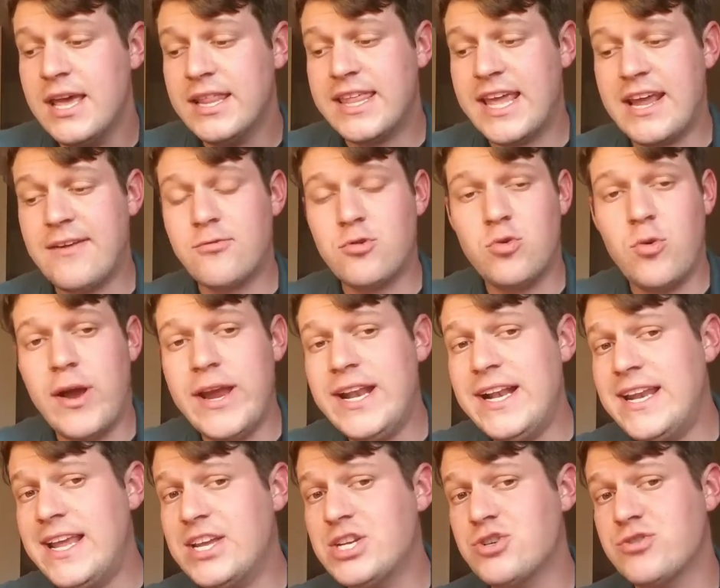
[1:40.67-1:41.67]
They have quite
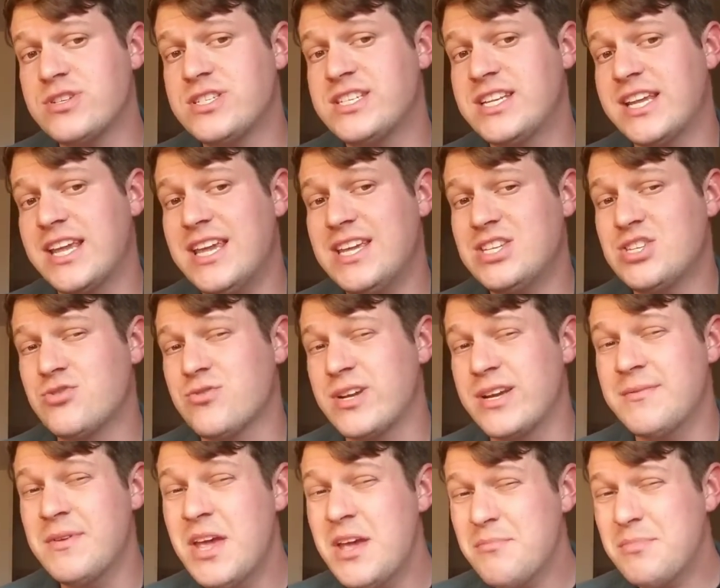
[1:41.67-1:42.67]
an interesting
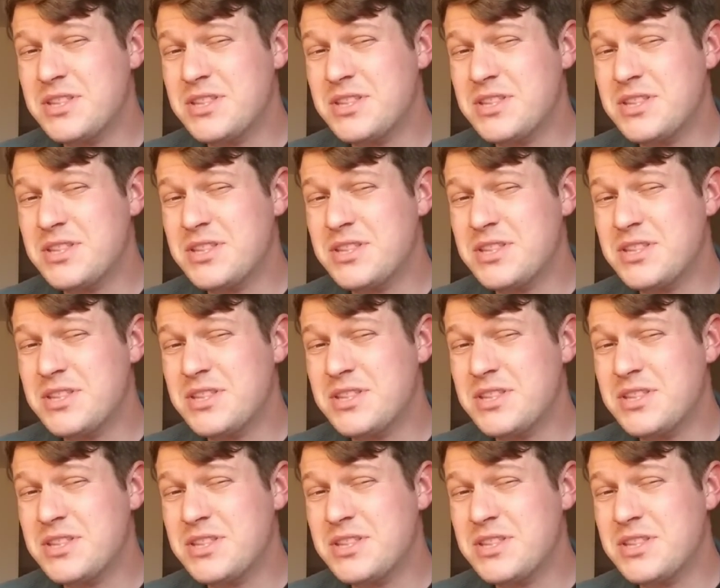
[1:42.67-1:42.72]
history.